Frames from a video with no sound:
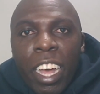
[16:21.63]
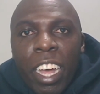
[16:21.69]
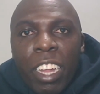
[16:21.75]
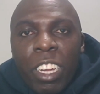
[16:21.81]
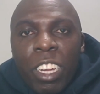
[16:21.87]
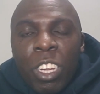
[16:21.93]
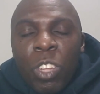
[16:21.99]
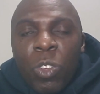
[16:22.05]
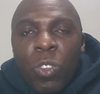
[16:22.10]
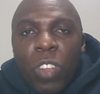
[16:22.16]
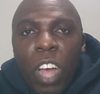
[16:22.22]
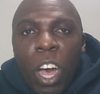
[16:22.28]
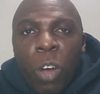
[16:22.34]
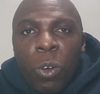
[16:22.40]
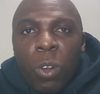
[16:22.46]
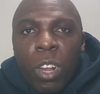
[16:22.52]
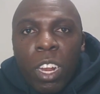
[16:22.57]
news
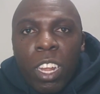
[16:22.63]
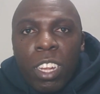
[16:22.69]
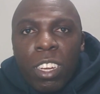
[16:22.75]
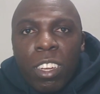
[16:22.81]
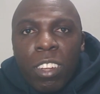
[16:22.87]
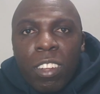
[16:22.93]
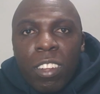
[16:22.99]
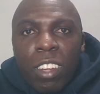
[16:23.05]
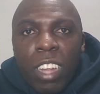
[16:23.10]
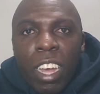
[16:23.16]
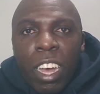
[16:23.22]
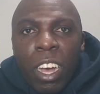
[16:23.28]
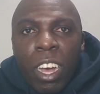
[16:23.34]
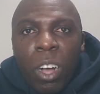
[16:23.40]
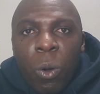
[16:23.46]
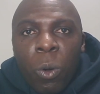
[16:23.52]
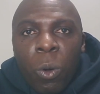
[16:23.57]
outlets
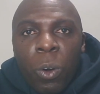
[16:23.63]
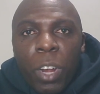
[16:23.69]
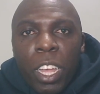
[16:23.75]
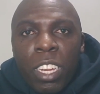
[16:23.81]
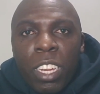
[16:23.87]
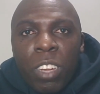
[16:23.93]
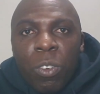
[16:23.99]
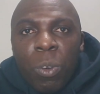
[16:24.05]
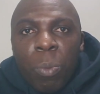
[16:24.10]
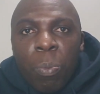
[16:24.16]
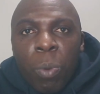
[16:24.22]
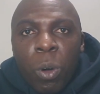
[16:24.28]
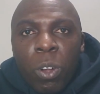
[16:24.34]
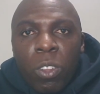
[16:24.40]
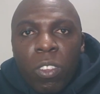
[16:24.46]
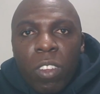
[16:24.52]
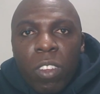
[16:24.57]
or any
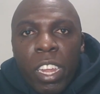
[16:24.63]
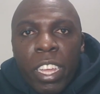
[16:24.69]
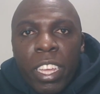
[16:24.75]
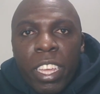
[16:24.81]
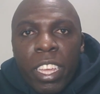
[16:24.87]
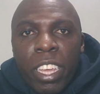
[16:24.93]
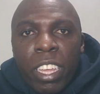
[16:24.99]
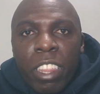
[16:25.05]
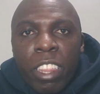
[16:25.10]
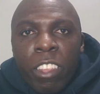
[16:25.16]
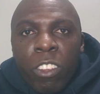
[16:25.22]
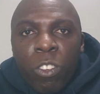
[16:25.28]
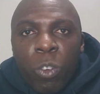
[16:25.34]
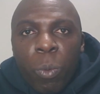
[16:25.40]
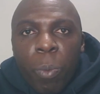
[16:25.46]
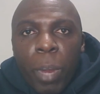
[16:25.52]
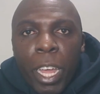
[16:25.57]
reports linking these
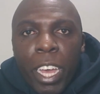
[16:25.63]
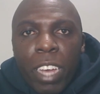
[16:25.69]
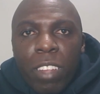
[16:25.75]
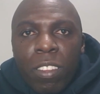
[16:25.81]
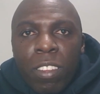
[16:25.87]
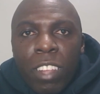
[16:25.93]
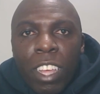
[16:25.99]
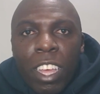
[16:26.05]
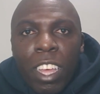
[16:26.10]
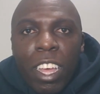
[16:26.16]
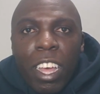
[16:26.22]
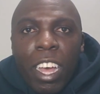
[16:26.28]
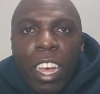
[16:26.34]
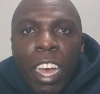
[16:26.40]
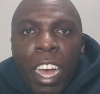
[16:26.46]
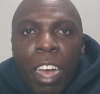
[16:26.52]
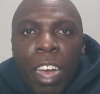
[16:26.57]
two players.
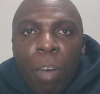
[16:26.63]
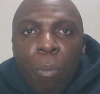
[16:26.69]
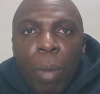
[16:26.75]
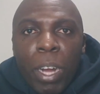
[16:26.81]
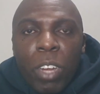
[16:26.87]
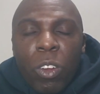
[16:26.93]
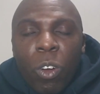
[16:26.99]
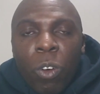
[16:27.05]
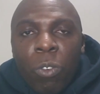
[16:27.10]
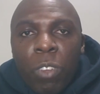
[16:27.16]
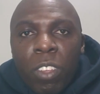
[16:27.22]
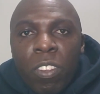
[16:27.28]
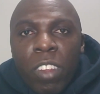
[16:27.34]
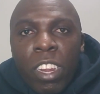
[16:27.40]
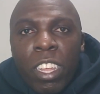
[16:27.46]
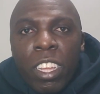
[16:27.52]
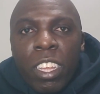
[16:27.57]
But
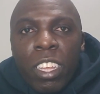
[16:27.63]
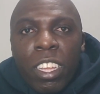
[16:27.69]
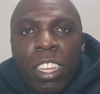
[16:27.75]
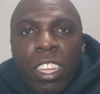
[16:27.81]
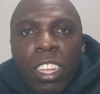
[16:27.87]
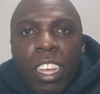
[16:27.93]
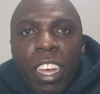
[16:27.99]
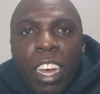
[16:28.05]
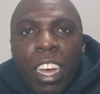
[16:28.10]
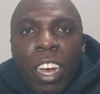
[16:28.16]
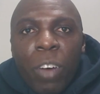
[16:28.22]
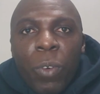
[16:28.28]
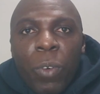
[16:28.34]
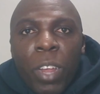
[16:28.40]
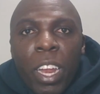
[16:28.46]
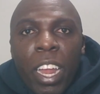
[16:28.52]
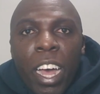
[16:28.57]
obviously,
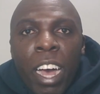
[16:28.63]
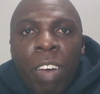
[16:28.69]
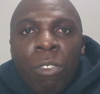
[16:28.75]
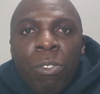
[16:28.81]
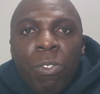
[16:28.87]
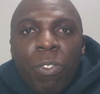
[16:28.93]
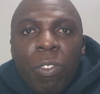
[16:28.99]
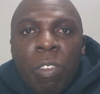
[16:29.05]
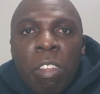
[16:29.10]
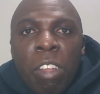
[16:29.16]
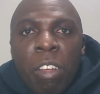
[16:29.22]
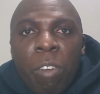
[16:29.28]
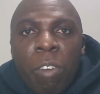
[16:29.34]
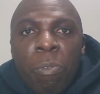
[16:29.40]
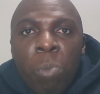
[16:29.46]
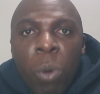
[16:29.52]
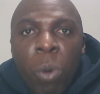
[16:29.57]
we'll have
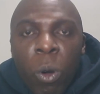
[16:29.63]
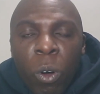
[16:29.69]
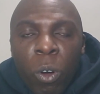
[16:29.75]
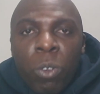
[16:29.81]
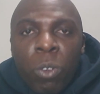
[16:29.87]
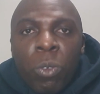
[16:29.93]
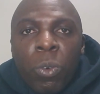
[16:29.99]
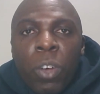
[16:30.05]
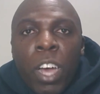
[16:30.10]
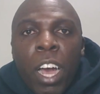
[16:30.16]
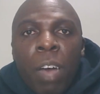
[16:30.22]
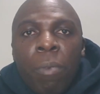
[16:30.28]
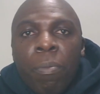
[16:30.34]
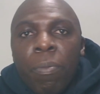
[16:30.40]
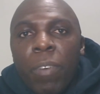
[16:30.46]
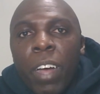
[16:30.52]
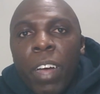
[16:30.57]
more to
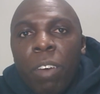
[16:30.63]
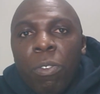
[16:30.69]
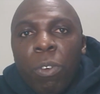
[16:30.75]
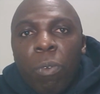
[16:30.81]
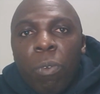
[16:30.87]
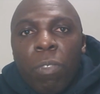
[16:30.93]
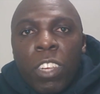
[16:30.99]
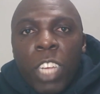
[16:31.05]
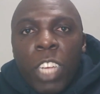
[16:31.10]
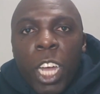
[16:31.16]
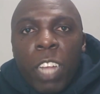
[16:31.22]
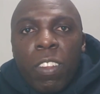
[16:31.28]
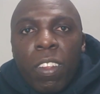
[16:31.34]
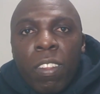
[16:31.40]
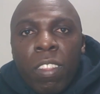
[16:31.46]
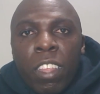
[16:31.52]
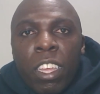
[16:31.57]
come from the Sharks
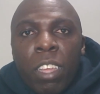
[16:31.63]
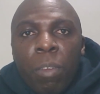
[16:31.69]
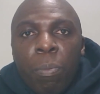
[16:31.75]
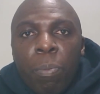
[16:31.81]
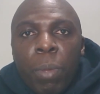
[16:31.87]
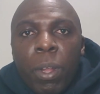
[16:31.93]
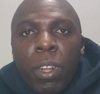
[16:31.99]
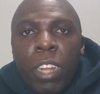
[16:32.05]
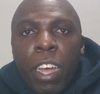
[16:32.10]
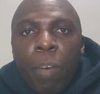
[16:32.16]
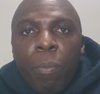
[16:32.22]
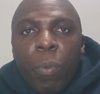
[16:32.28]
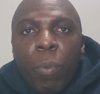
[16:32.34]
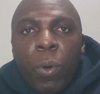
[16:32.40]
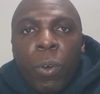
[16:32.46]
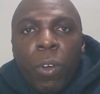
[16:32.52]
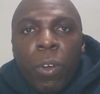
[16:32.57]
as they build up,
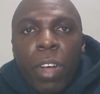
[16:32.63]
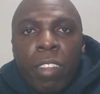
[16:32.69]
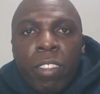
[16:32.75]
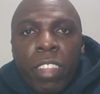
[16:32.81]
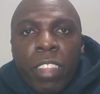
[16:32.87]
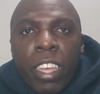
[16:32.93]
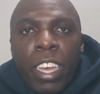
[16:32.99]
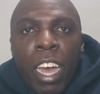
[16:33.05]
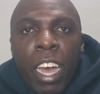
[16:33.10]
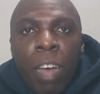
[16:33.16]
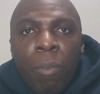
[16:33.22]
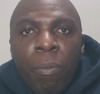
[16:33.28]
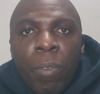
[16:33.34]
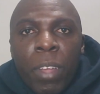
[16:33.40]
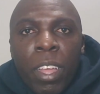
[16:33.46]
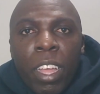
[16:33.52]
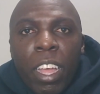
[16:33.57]
or as they
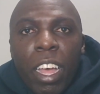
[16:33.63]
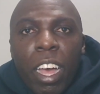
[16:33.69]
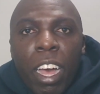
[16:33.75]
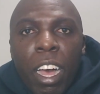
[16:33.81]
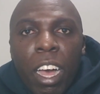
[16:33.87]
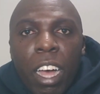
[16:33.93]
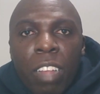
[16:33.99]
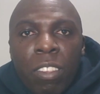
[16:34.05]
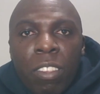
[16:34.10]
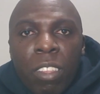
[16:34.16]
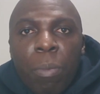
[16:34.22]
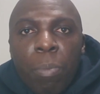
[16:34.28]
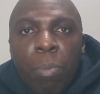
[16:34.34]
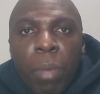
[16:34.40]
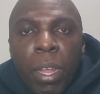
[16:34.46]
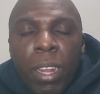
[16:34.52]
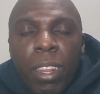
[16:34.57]
come, as they
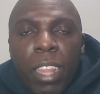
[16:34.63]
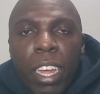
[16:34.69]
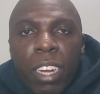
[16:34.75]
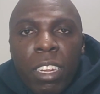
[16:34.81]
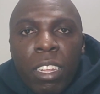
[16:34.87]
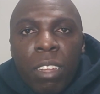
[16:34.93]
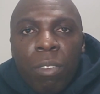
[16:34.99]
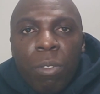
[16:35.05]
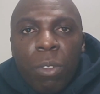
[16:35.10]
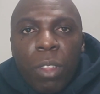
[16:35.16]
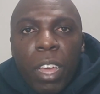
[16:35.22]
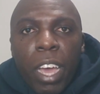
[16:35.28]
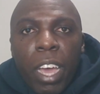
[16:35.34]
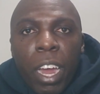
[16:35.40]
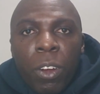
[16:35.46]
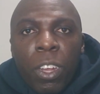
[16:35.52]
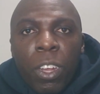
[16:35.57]
build their team for the
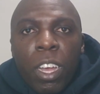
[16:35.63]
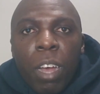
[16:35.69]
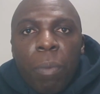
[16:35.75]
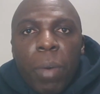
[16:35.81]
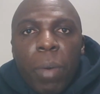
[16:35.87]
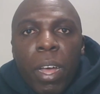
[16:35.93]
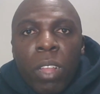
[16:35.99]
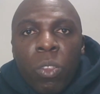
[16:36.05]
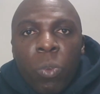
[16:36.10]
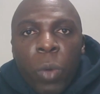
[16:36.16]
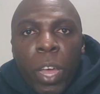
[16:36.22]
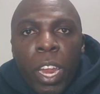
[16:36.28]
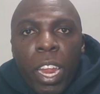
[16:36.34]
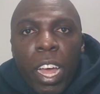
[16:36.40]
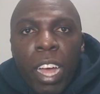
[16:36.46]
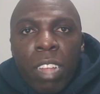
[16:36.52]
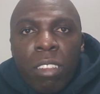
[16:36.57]
Currie Cup, as
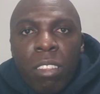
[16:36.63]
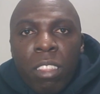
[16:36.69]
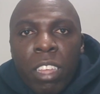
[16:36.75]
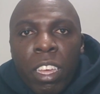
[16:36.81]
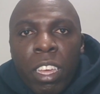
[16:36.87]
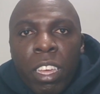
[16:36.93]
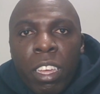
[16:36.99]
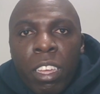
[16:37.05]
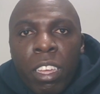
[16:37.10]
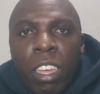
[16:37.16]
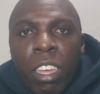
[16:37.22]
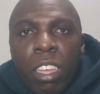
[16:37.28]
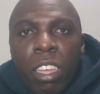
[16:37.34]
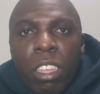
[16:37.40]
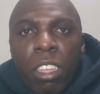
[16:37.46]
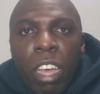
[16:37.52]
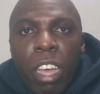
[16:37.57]
well as the
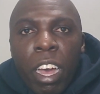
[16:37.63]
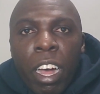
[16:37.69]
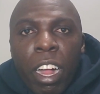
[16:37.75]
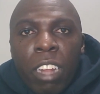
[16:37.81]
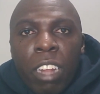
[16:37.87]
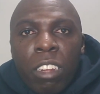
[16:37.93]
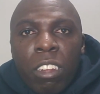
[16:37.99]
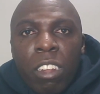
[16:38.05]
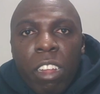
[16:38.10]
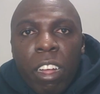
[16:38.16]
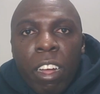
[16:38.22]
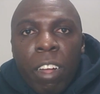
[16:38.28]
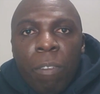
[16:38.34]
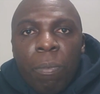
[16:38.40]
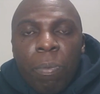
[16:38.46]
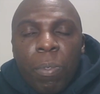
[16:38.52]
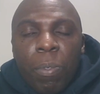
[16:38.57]

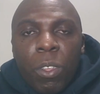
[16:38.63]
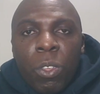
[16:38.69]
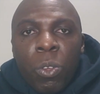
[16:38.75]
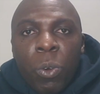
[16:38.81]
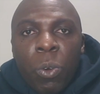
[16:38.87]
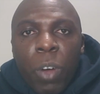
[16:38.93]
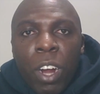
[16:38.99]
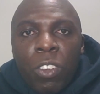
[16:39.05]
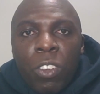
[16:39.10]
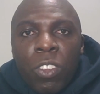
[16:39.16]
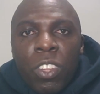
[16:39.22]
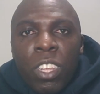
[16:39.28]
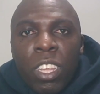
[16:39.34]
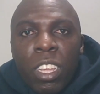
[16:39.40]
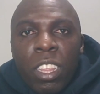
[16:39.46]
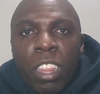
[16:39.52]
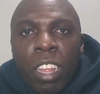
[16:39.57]

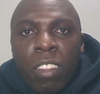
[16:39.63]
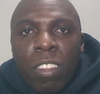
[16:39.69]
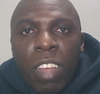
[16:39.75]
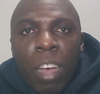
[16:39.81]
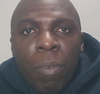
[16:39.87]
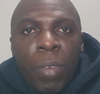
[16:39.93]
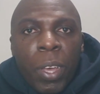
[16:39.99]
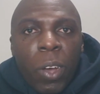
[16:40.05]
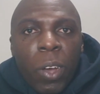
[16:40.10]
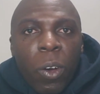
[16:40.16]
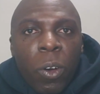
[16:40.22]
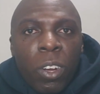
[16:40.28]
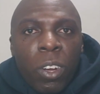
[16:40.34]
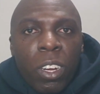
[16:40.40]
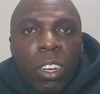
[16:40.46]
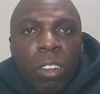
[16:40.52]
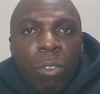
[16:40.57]
URC that's coming
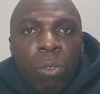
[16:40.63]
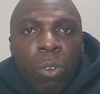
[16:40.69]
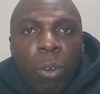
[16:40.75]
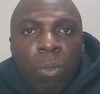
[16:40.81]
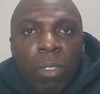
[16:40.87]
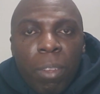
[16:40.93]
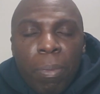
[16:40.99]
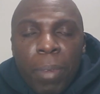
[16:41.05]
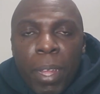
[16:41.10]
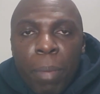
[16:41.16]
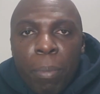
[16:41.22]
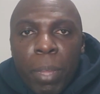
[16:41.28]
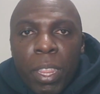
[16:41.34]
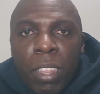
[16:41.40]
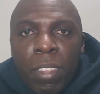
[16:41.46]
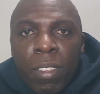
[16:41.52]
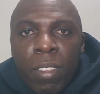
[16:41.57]
on from September
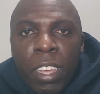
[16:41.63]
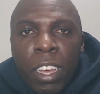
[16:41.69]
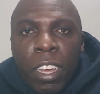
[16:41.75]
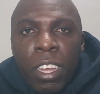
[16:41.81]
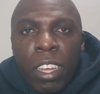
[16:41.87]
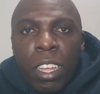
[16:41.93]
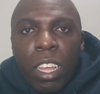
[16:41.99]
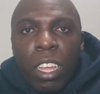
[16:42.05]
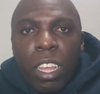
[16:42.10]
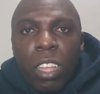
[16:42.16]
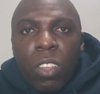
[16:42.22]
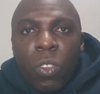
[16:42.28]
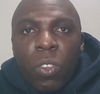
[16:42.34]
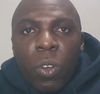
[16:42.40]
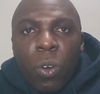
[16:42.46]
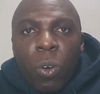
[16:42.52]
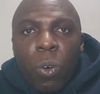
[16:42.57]
this year.
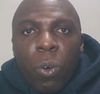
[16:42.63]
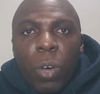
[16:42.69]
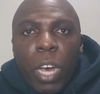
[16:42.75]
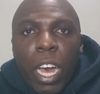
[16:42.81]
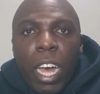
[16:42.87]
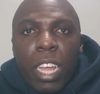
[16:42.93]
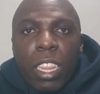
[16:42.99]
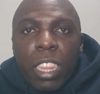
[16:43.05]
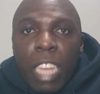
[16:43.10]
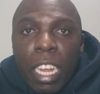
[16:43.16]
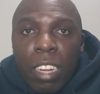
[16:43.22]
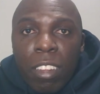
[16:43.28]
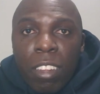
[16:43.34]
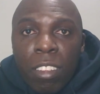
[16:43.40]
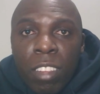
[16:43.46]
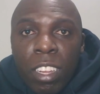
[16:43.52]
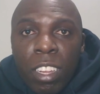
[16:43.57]
So that
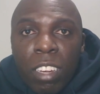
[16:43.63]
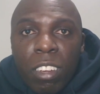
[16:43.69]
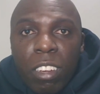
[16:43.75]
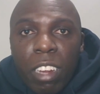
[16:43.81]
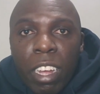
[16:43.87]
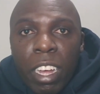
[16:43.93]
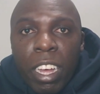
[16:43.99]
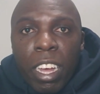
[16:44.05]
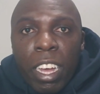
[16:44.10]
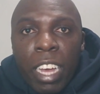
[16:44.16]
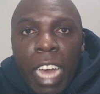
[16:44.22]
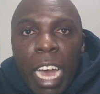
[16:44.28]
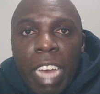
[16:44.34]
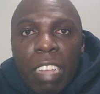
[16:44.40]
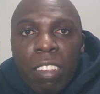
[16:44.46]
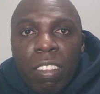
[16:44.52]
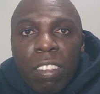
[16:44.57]
is it,
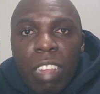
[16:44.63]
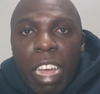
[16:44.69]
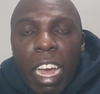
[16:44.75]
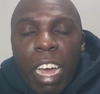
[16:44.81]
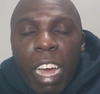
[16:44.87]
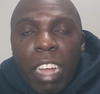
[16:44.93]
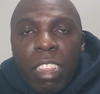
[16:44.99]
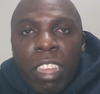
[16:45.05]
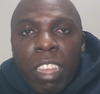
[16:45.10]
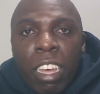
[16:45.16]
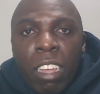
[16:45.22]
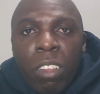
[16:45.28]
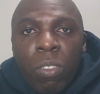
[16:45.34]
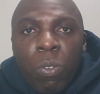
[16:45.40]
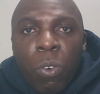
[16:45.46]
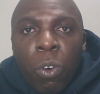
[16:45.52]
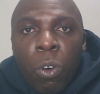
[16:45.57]
guys.
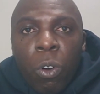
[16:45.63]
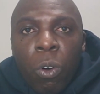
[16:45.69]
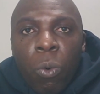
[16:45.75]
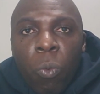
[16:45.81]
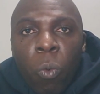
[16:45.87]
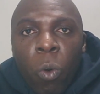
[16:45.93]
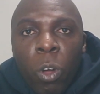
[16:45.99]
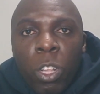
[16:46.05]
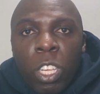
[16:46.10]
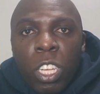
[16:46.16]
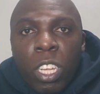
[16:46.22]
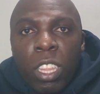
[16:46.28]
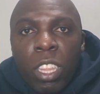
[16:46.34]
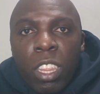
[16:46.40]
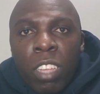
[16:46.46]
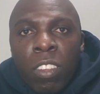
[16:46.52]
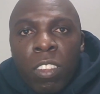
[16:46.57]
Thanks for
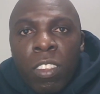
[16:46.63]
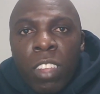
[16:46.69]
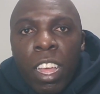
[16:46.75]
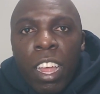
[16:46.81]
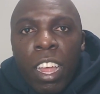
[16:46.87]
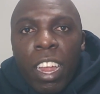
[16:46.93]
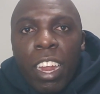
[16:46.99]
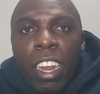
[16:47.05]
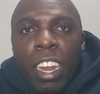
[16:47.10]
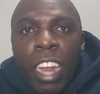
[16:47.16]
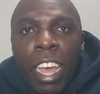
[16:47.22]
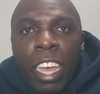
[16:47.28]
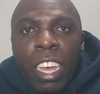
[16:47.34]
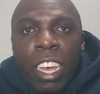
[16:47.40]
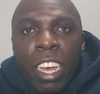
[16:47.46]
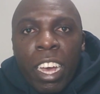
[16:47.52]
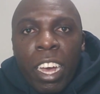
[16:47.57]
watching this.
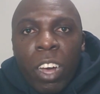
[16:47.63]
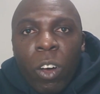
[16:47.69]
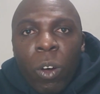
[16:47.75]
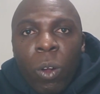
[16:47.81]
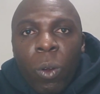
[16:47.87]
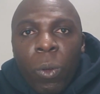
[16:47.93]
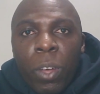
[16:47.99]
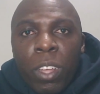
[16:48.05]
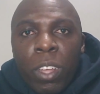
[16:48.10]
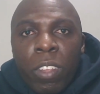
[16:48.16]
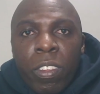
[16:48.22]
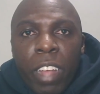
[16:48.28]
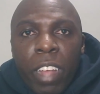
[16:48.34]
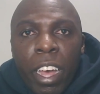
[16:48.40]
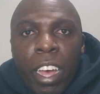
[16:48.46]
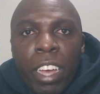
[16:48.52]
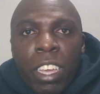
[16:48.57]
Like always,
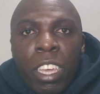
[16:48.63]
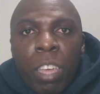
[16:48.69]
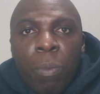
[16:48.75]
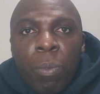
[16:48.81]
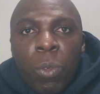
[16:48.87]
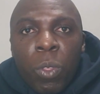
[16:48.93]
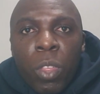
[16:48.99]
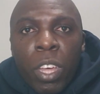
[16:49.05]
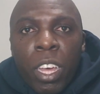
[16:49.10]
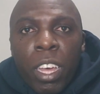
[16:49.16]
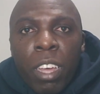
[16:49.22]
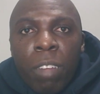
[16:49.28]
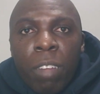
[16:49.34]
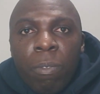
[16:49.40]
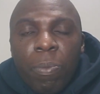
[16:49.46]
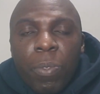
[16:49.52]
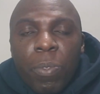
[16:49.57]
keep to the